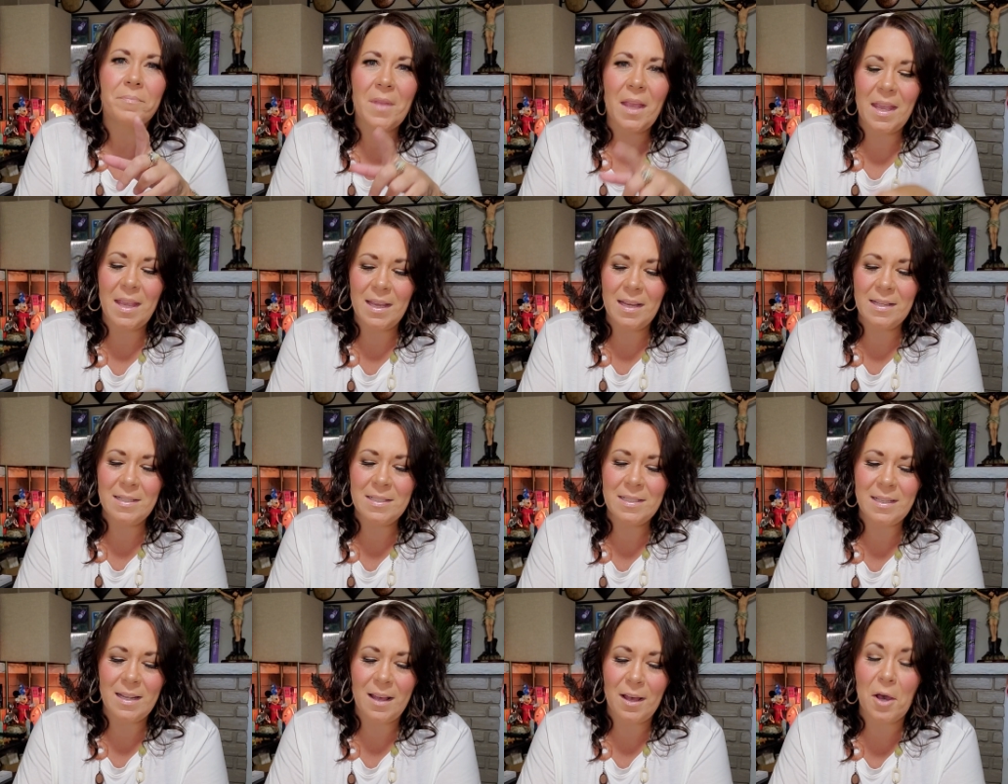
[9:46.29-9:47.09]

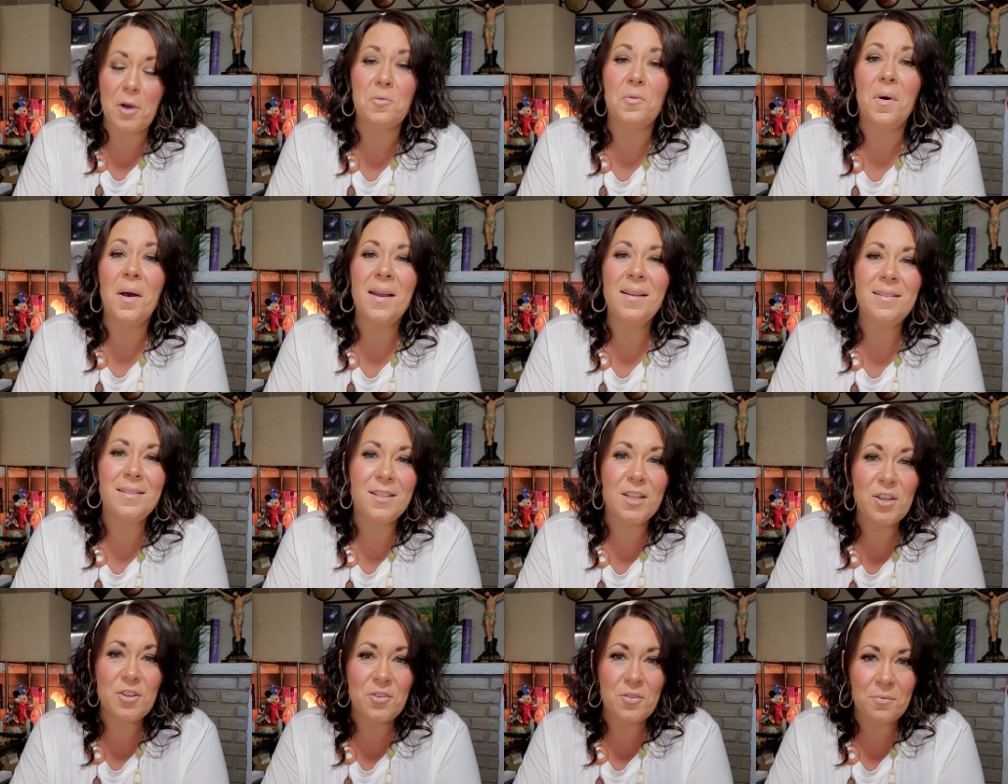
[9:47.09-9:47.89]
And uh, a wise
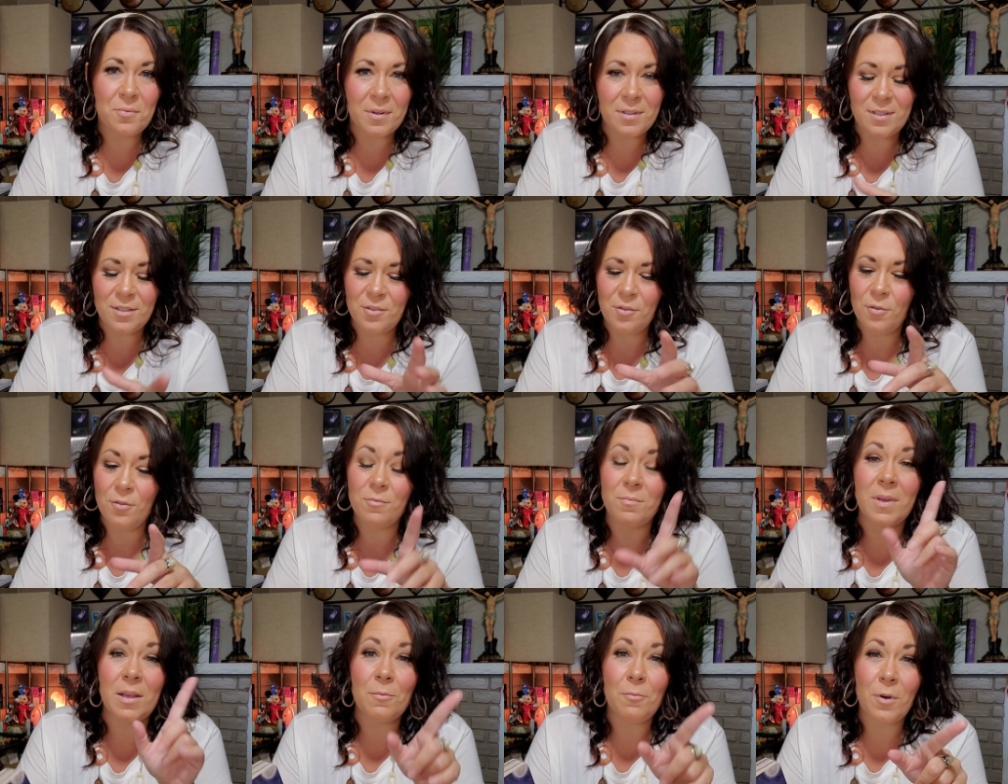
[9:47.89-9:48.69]
teacher once
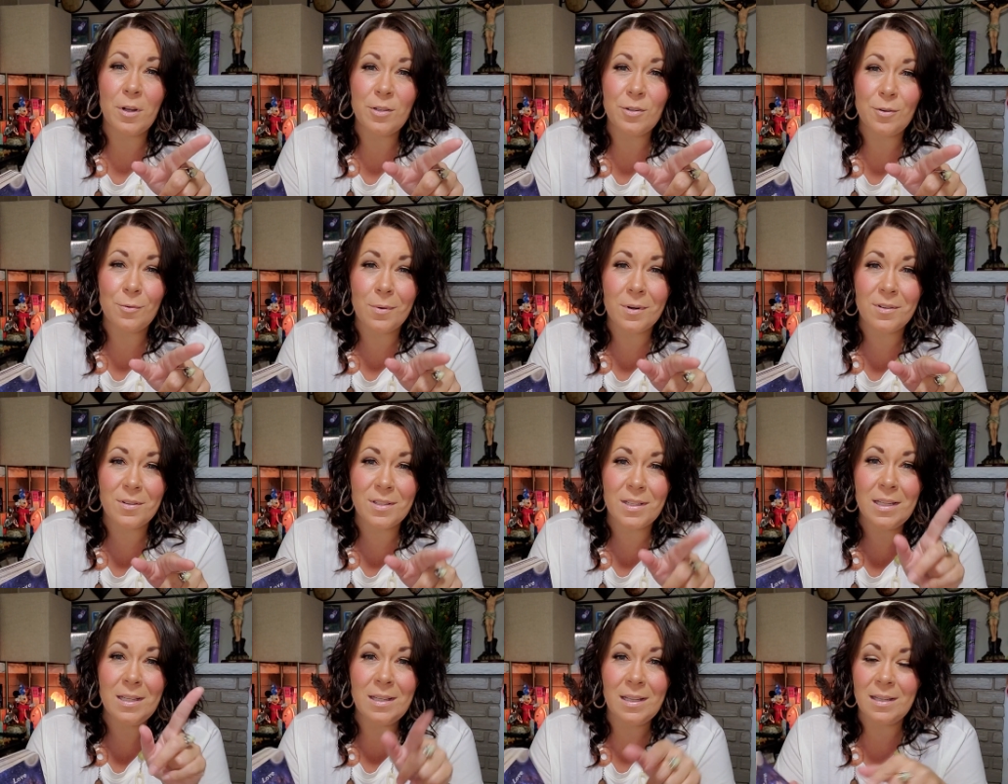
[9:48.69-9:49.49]
told me, what you are
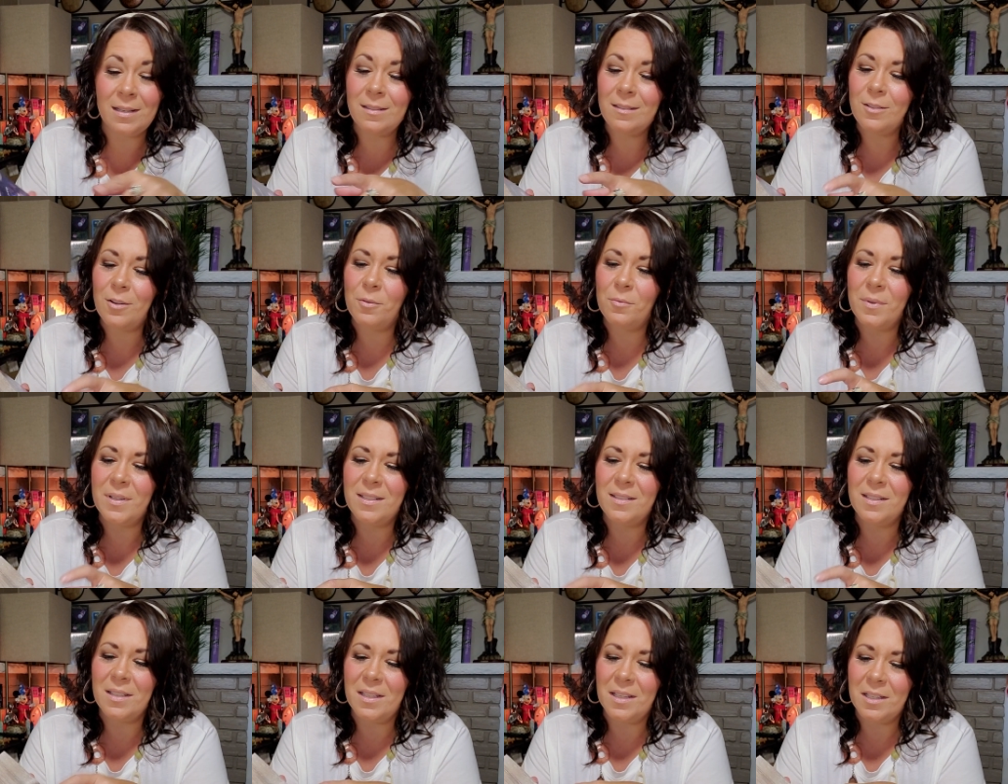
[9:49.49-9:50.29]
seeking is always
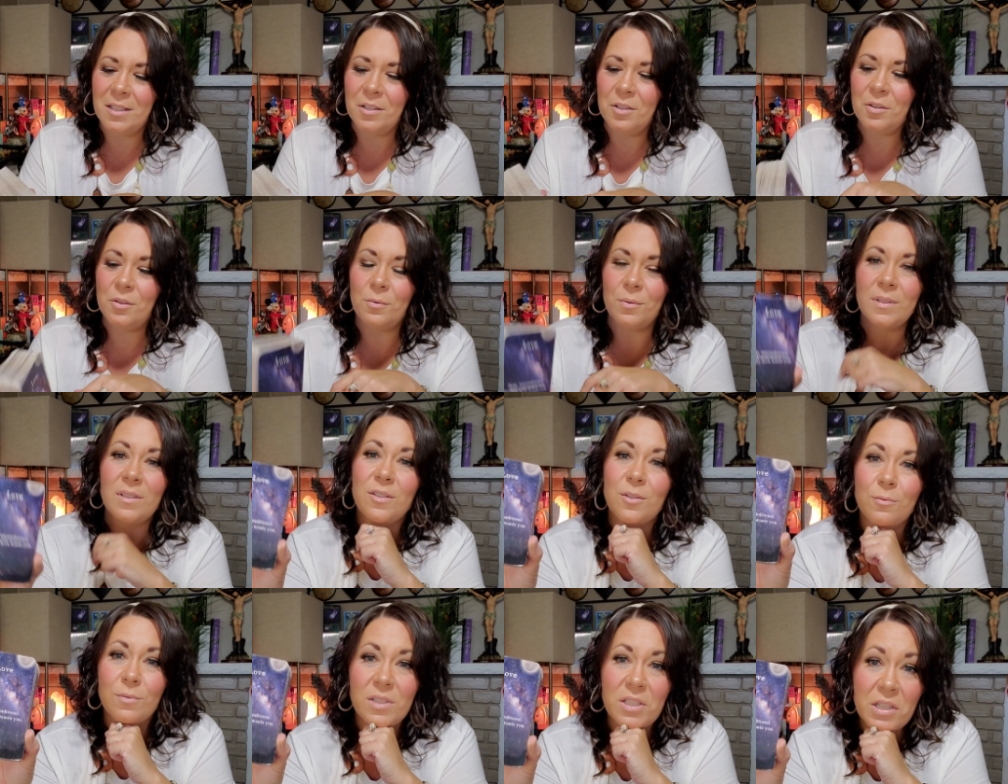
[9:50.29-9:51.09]
seeking you. And
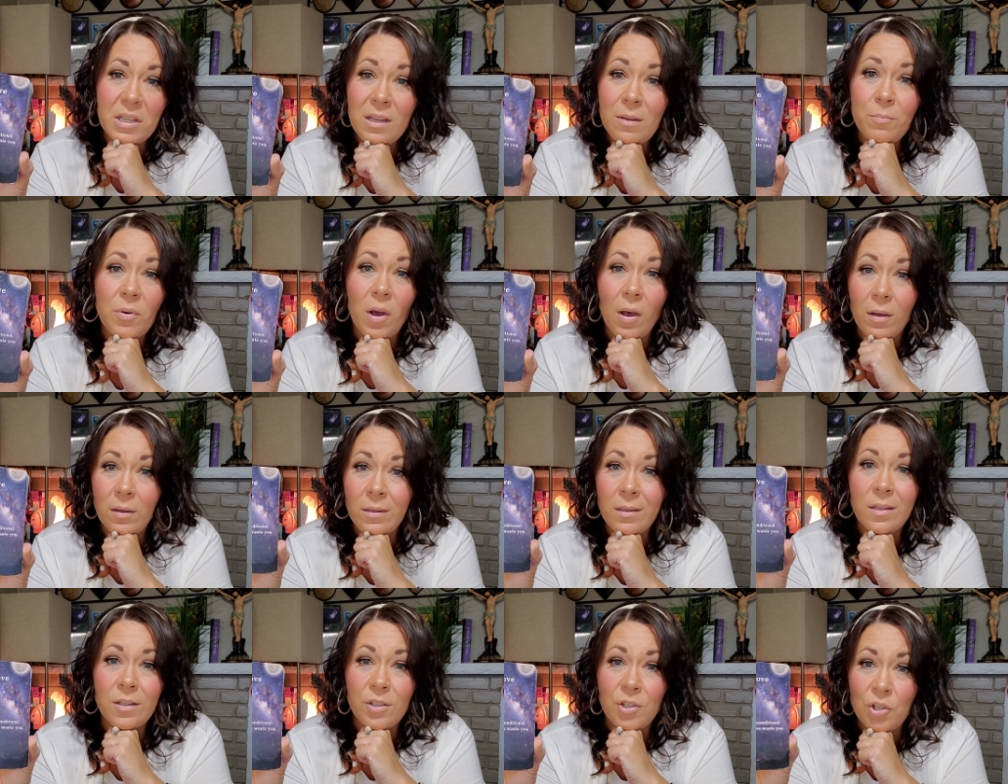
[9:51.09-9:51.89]
so deep,
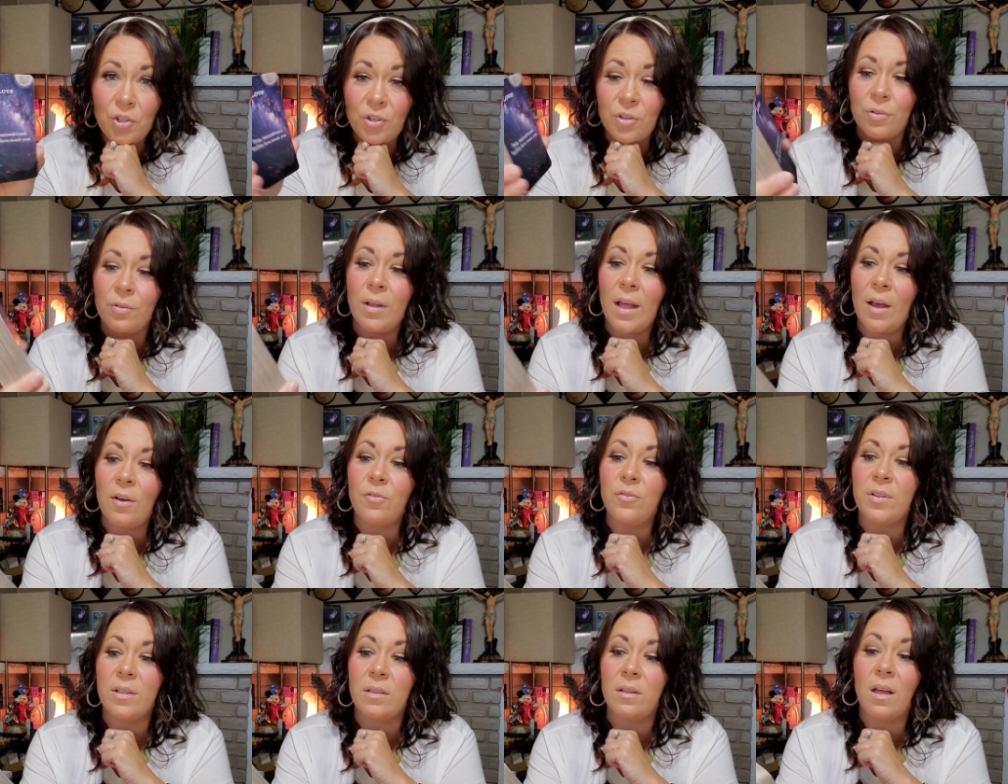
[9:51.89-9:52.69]
unconditional,
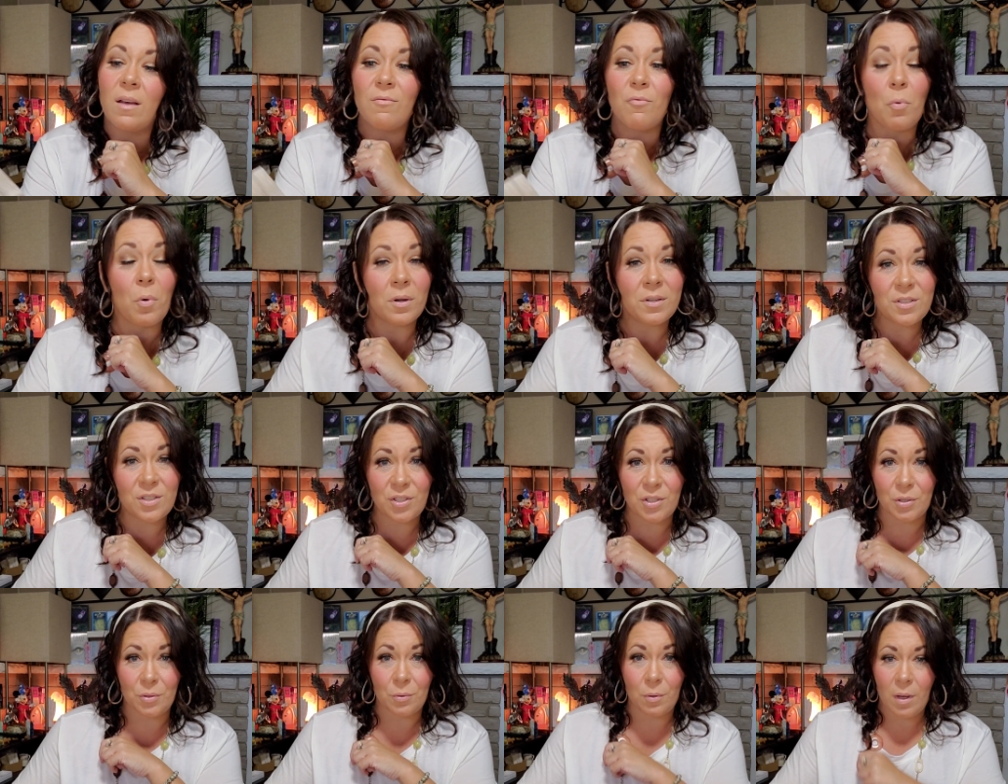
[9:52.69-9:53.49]
healthy love
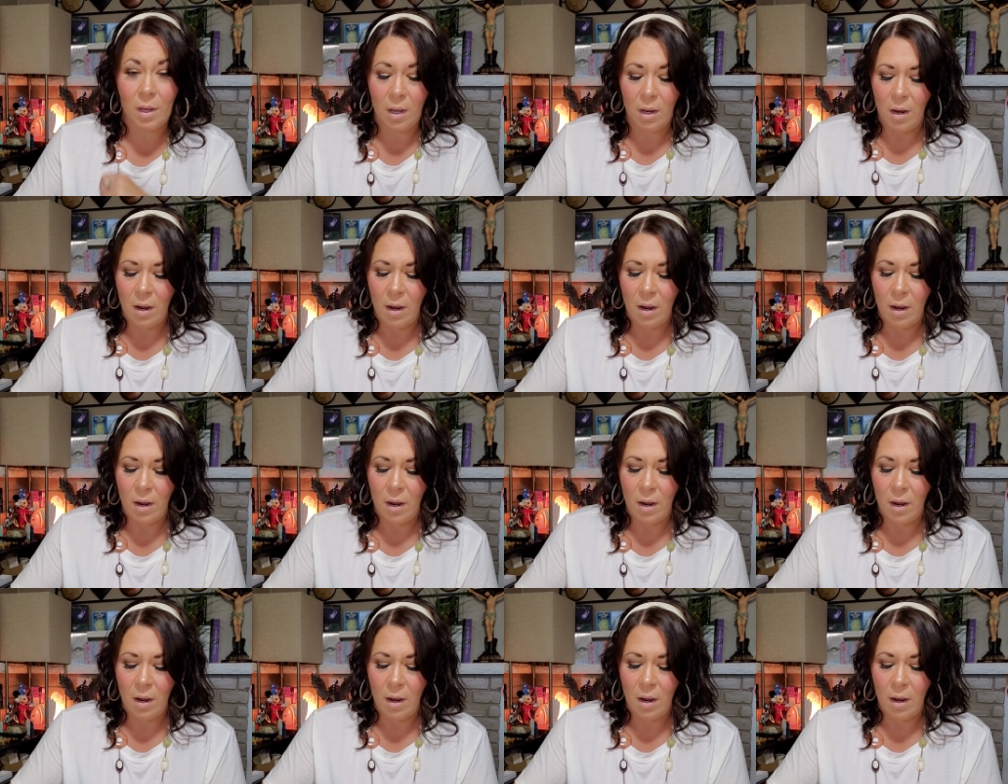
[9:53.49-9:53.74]
wants you.